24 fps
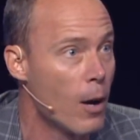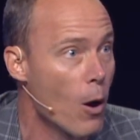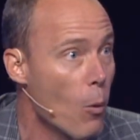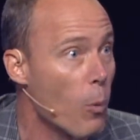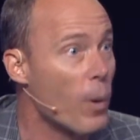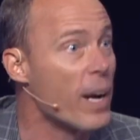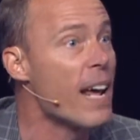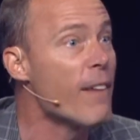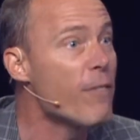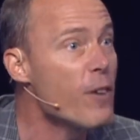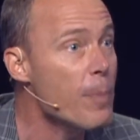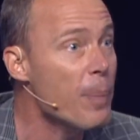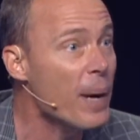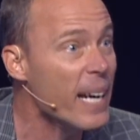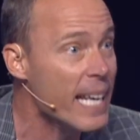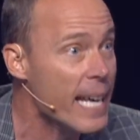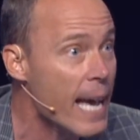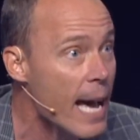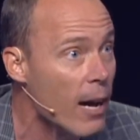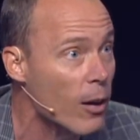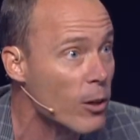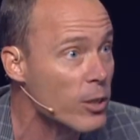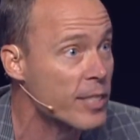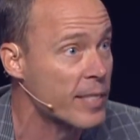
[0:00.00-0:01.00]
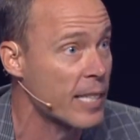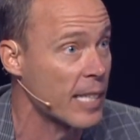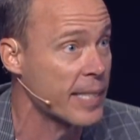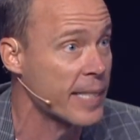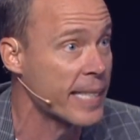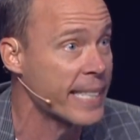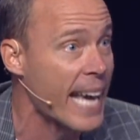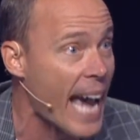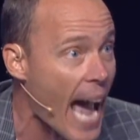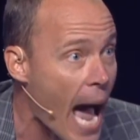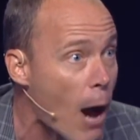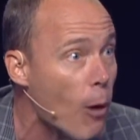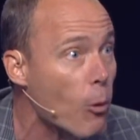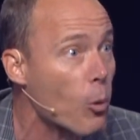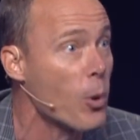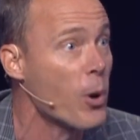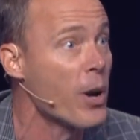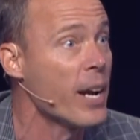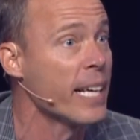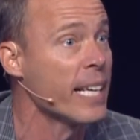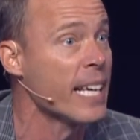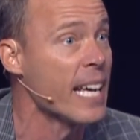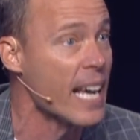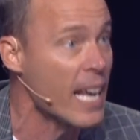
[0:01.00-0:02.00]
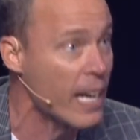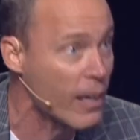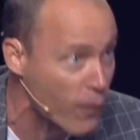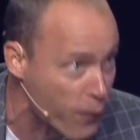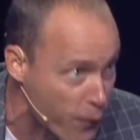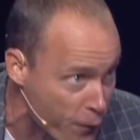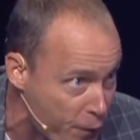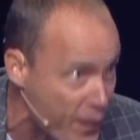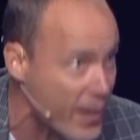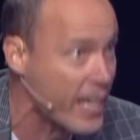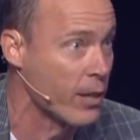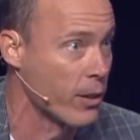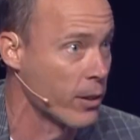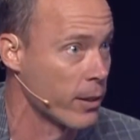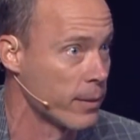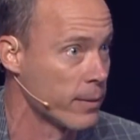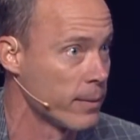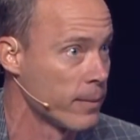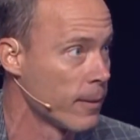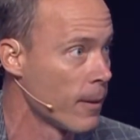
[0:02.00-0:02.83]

when everybody else is cowering in fear?